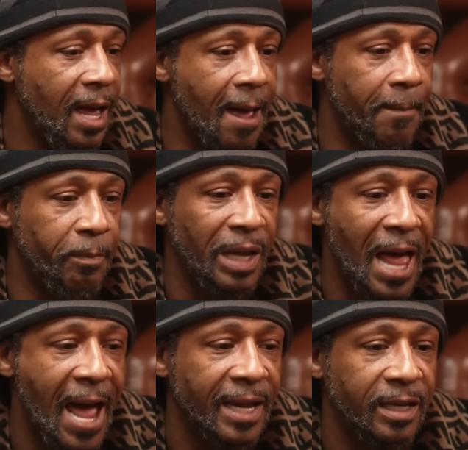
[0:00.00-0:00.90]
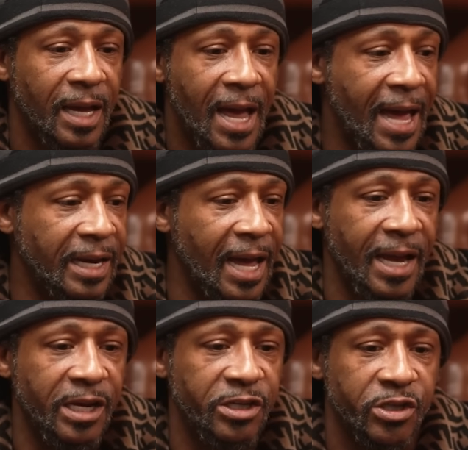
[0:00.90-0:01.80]
and black and
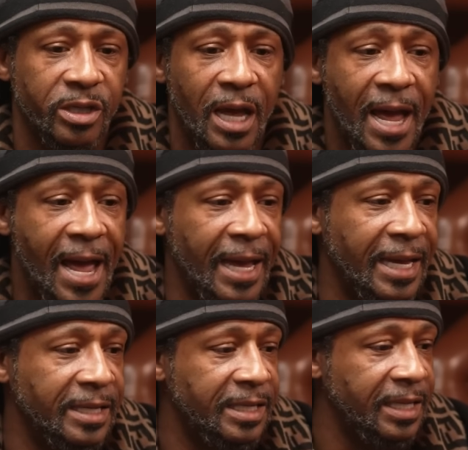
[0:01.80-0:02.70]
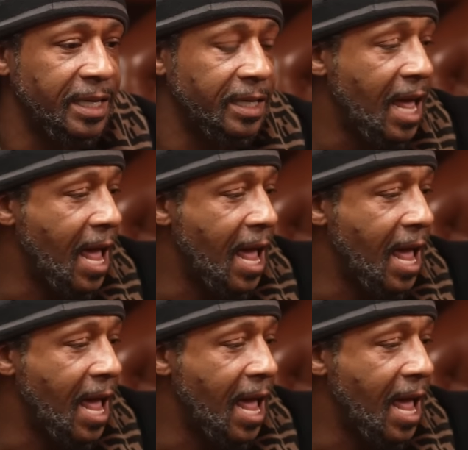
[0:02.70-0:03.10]
Asian and Indian.